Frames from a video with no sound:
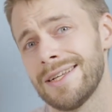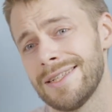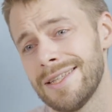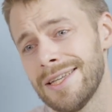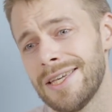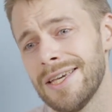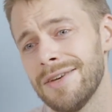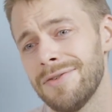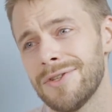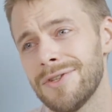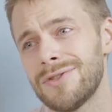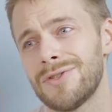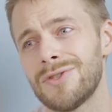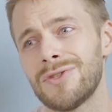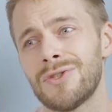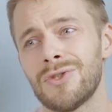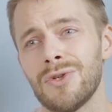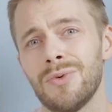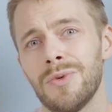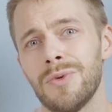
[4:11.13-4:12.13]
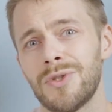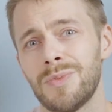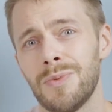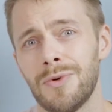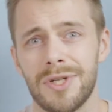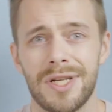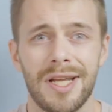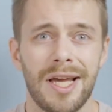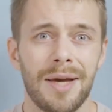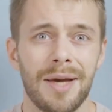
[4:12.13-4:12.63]
They give it so much
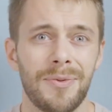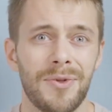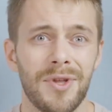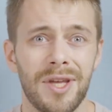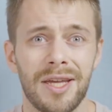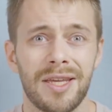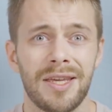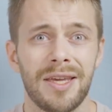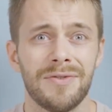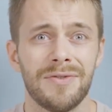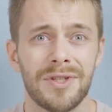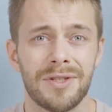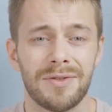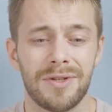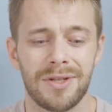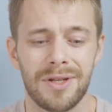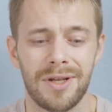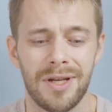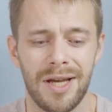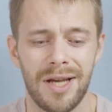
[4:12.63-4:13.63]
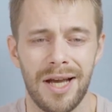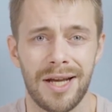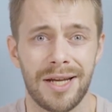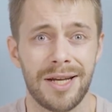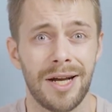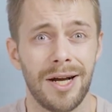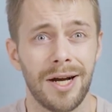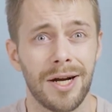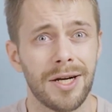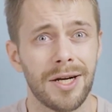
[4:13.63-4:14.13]
more depth. It gives it a
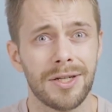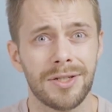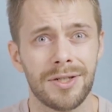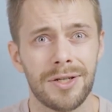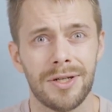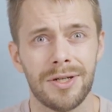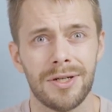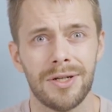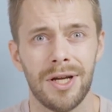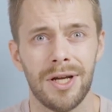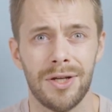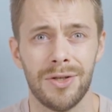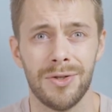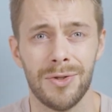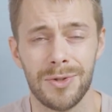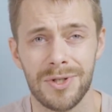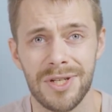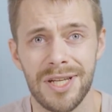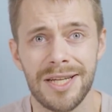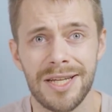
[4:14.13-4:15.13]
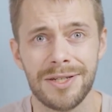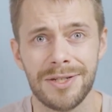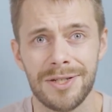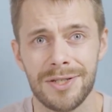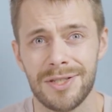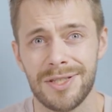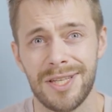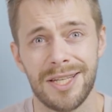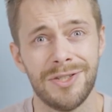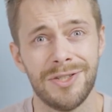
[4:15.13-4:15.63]
character, a
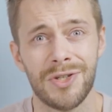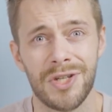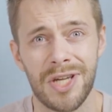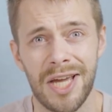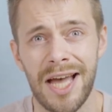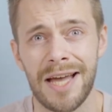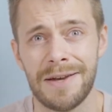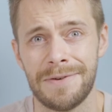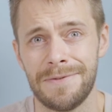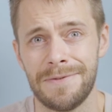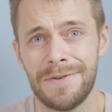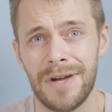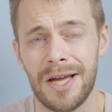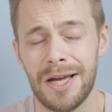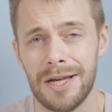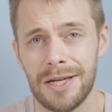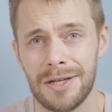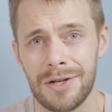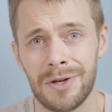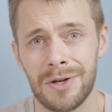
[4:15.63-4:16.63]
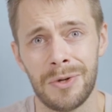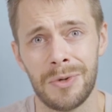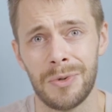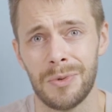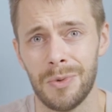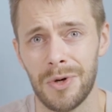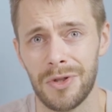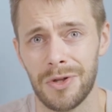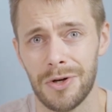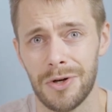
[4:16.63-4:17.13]
uniqueness that you can't find
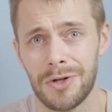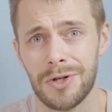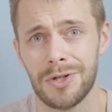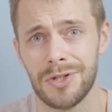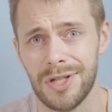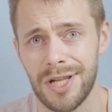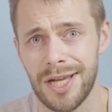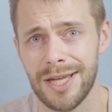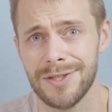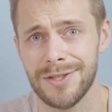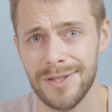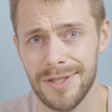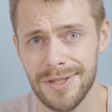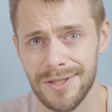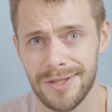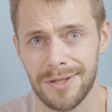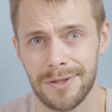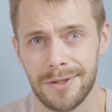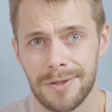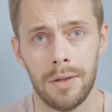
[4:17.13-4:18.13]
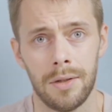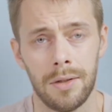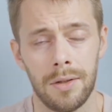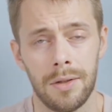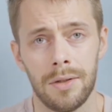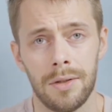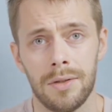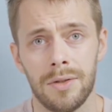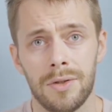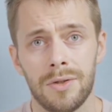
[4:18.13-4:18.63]
with other lenses.
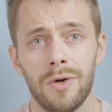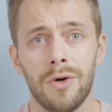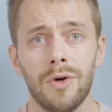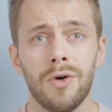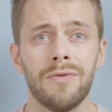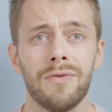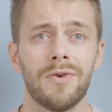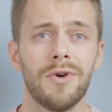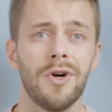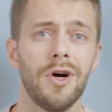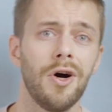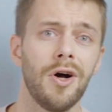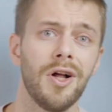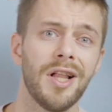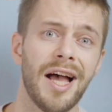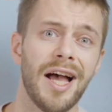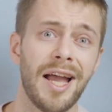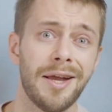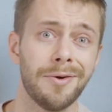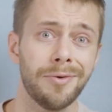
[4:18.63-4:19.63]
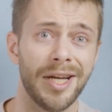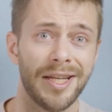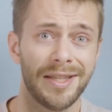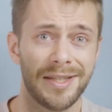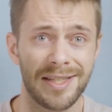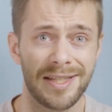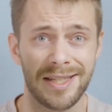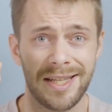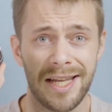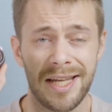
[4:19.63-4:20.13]
Overall, I rate
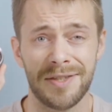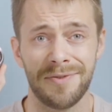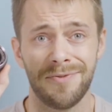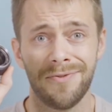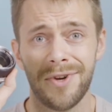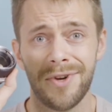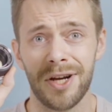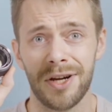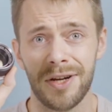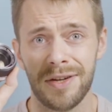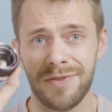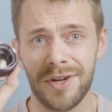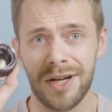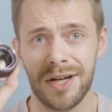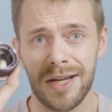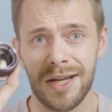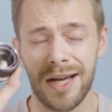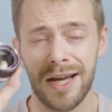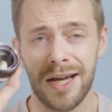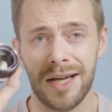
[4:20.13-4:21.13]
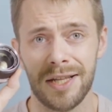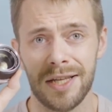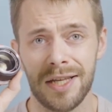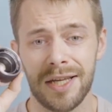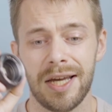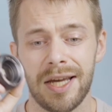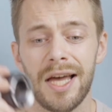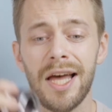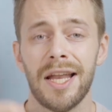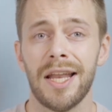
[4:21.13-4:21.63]
this lens very, very
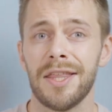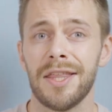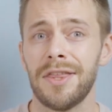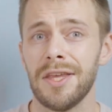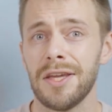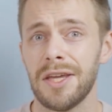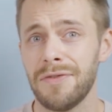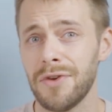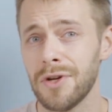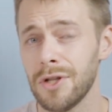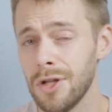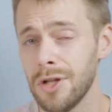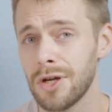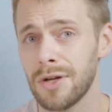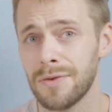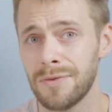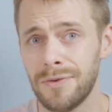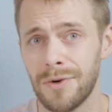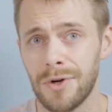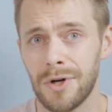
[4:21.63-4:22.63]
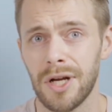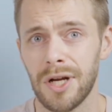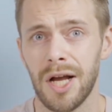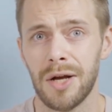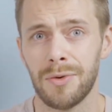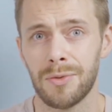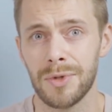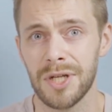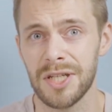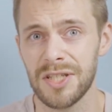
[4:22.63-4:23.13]
highly. And I think if you're looking for
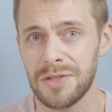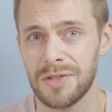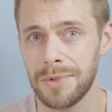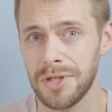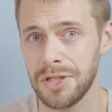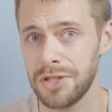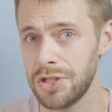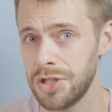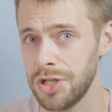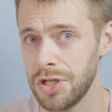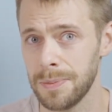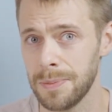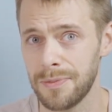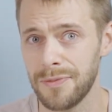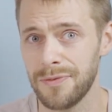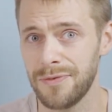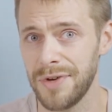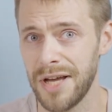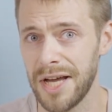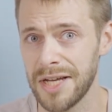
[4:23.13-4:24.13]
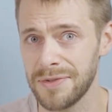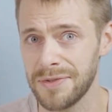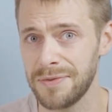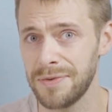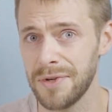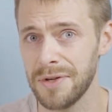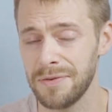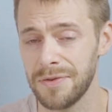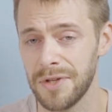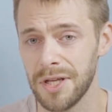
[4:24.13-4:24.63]
a reasonably cheap fast
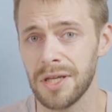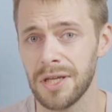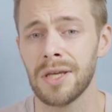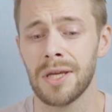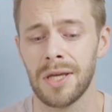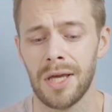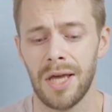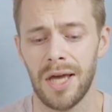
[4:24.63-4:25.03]
50,